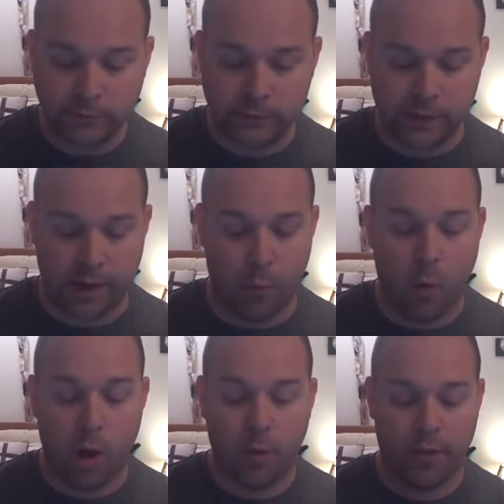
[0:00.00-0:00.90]
It's like
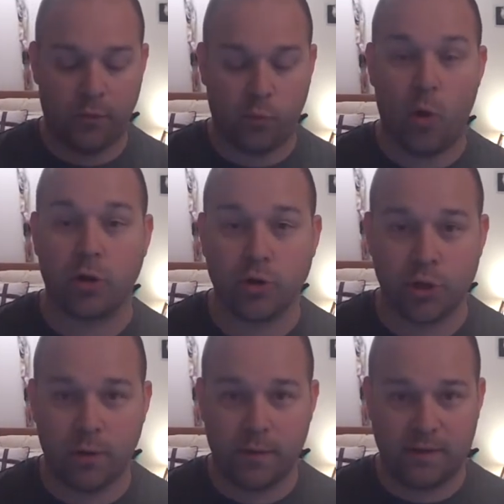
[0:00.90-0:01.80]
one of those water
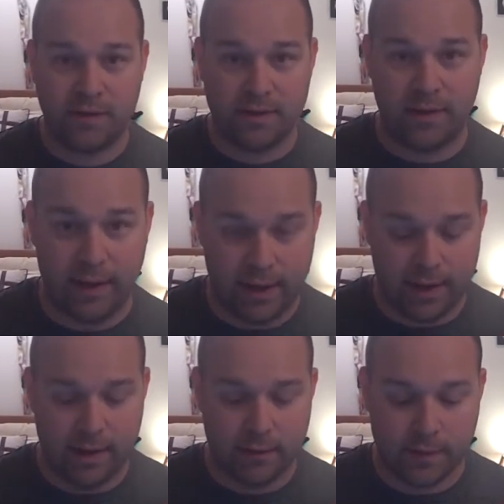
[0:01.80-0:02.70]
shows at Disneyland
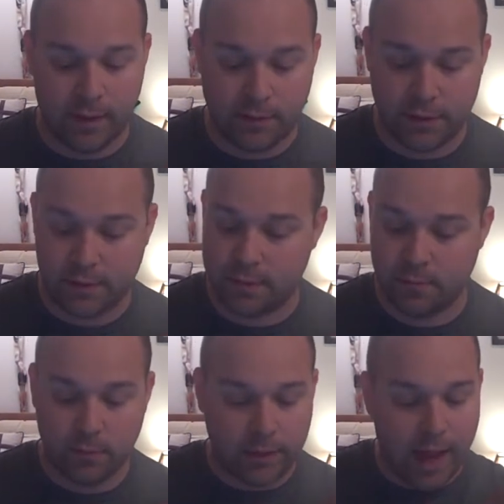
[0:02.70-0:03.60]
now. It's like just
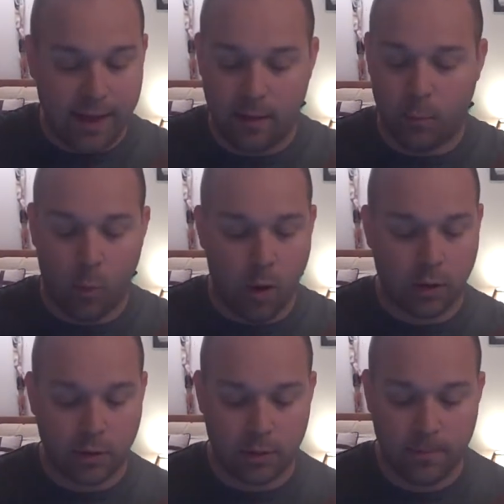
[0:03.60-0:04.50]
light and
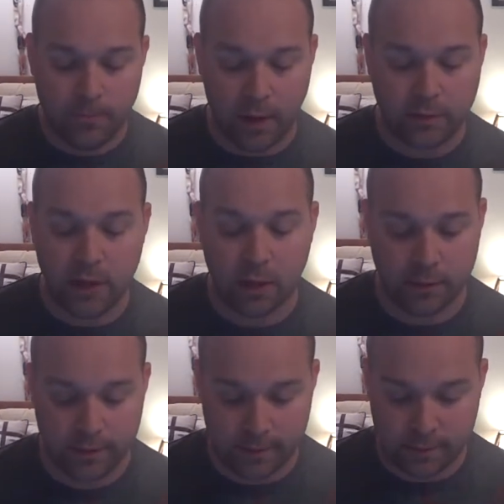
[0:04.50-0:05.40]
water and
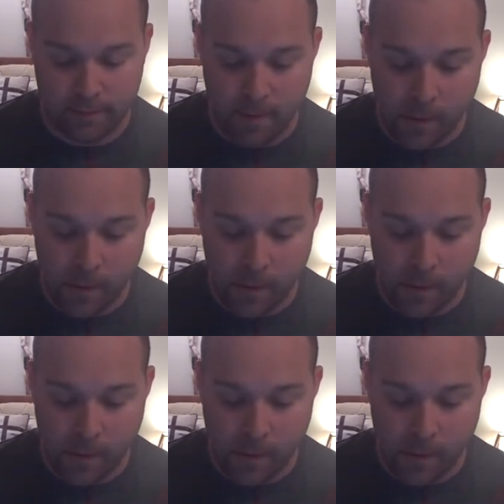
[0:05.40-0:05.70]
darkness.